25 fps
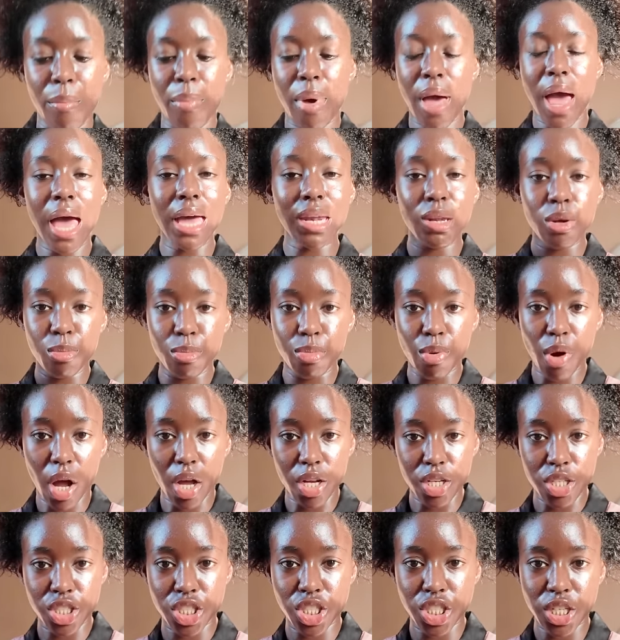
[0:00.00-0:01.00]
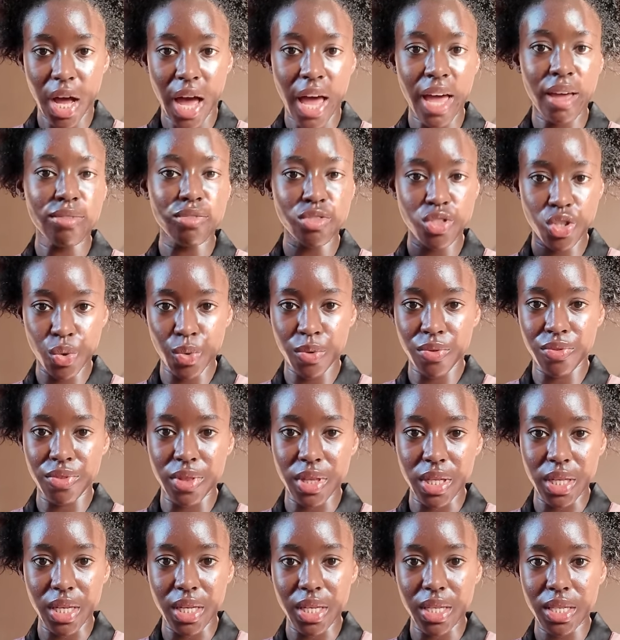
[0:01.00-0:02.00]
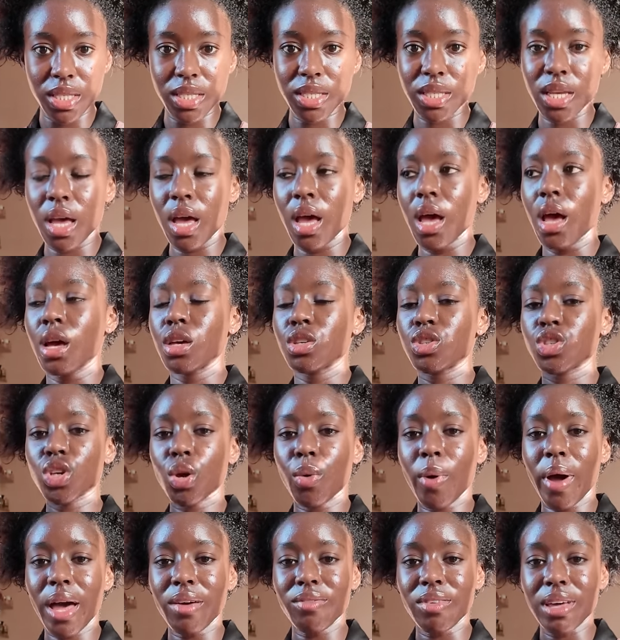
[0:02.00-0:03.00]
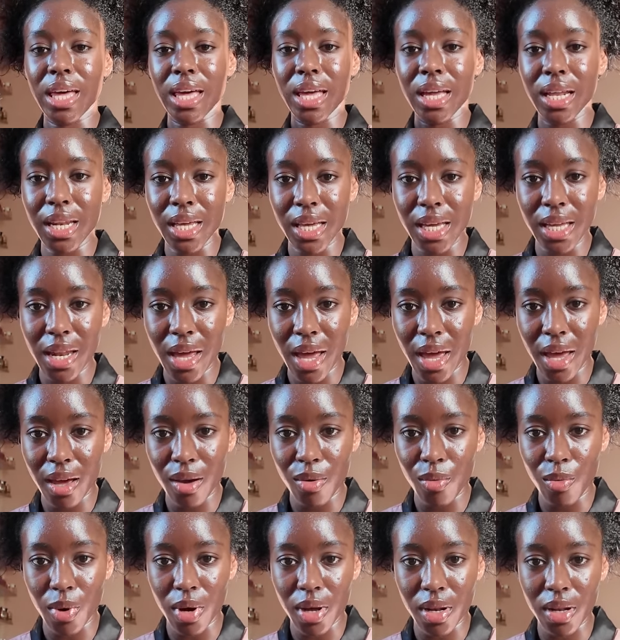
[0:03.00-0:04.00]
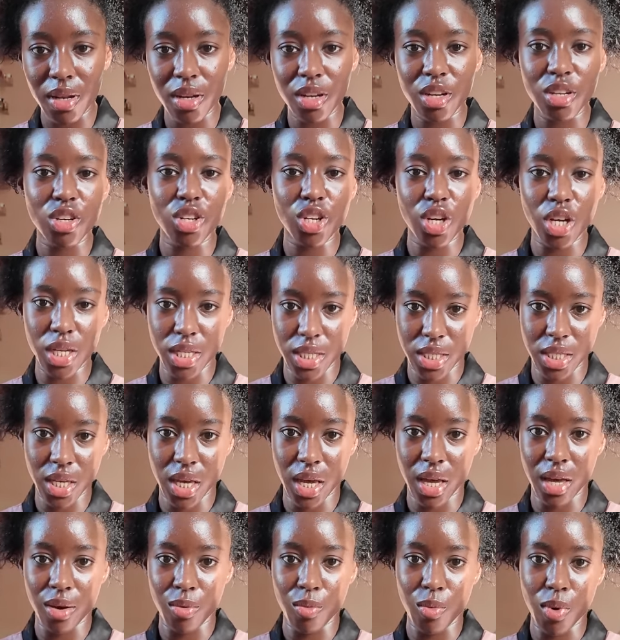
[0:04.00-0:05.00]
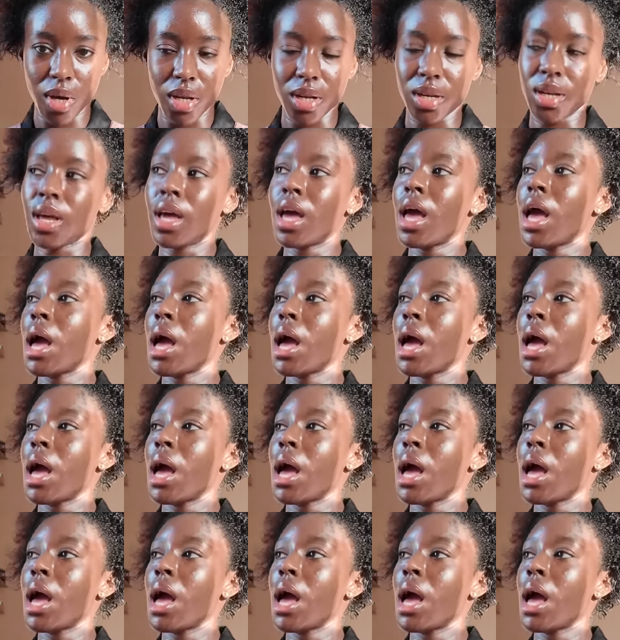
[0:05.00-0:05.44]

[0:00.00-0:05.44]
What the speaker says: Paddle brush. I have two of these. So I have a clean hair one and a dirty hair one.